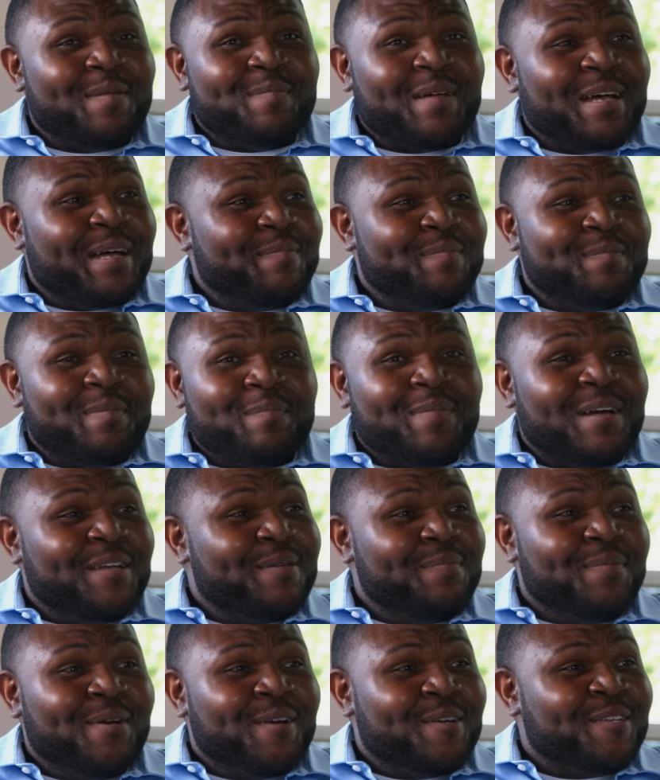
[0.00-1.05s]
I'm, I'm about
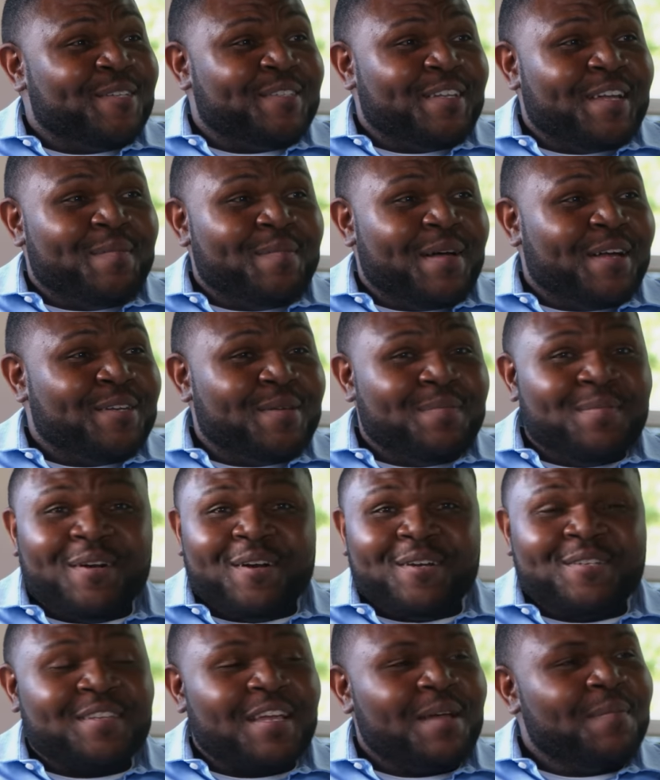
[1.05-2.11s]
to burst, I'm right. about to
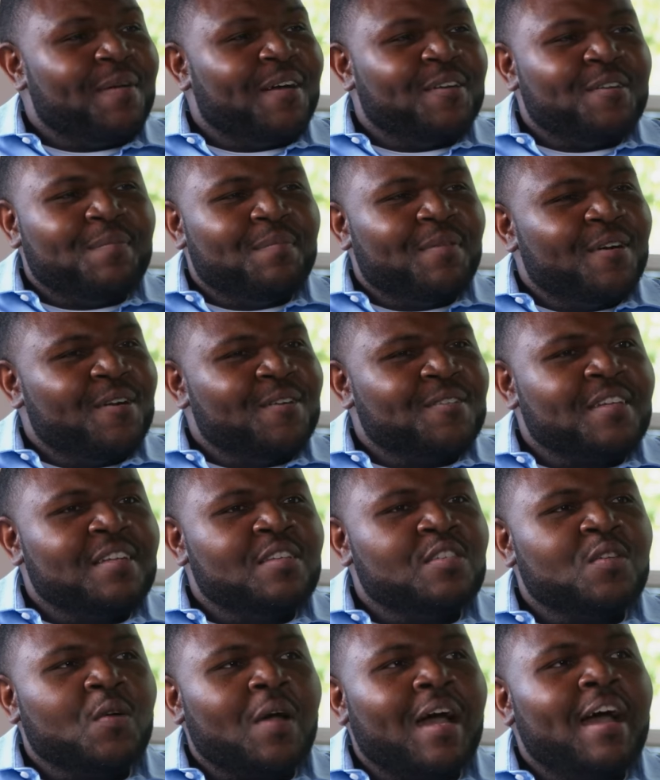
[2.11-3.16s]
burst, I'm about to burst.
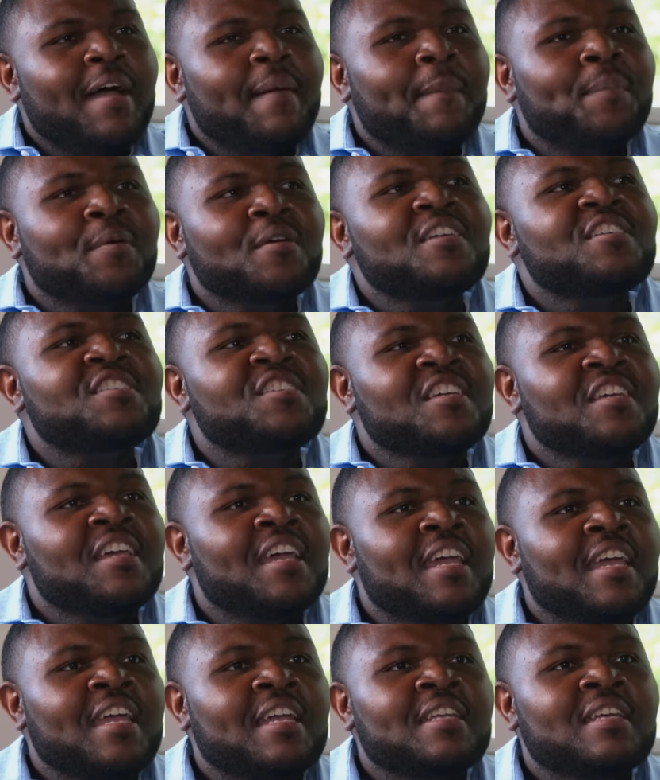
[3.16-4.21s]
And so right. I
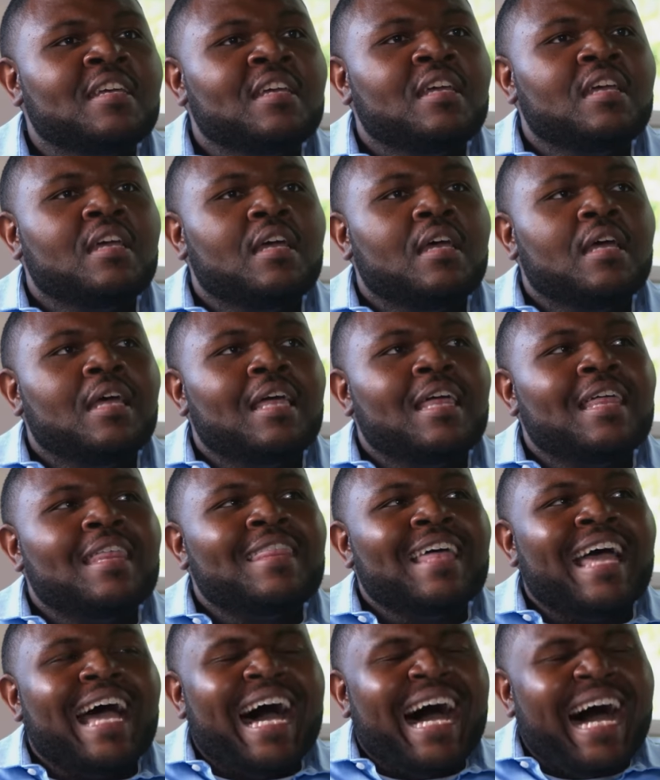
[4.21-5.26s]
appreciate
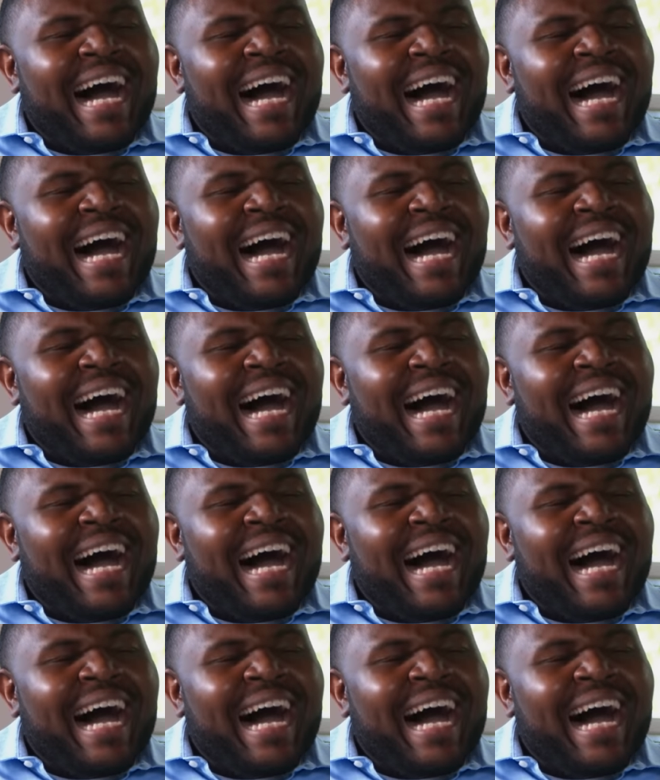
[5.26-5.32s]
the